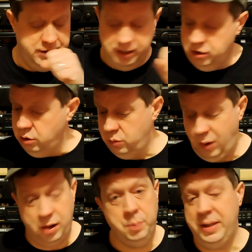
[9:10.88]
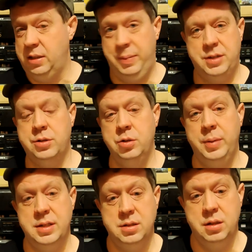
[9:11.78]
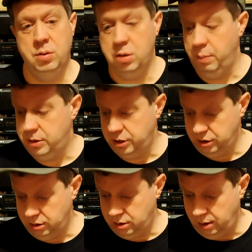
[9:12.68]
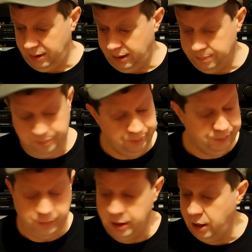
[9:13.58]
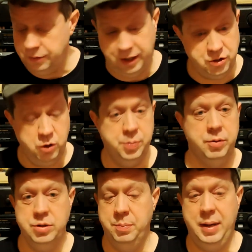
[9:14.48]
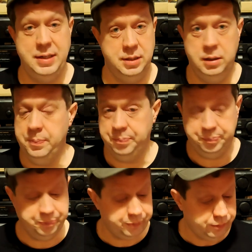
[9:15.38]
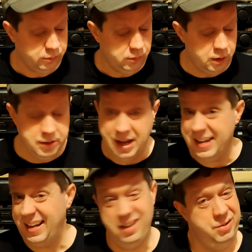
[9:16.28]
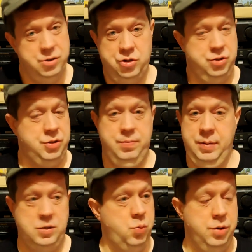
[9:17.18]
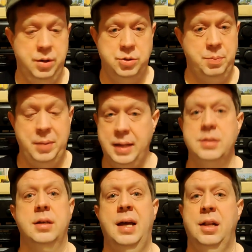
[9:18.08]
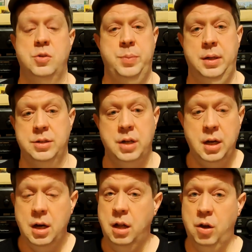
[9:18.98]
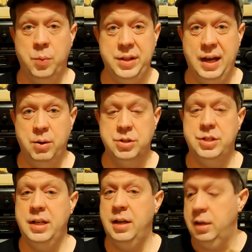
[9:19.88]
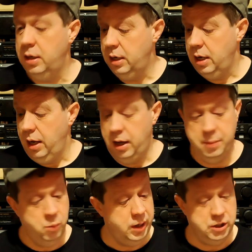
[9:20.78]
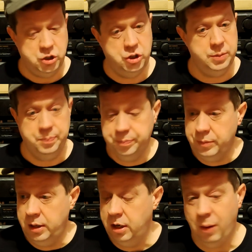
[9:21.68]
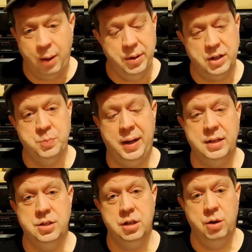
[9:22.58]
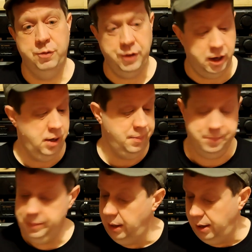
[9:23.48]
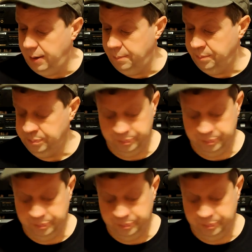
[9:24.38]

these could well be the best two beers in the whole competition. I mean, you know, that Jupiler is amazing. The Ayinger it's one of those amazing Helles beers, along with the Augustina, which, you know, I would expect to go far. And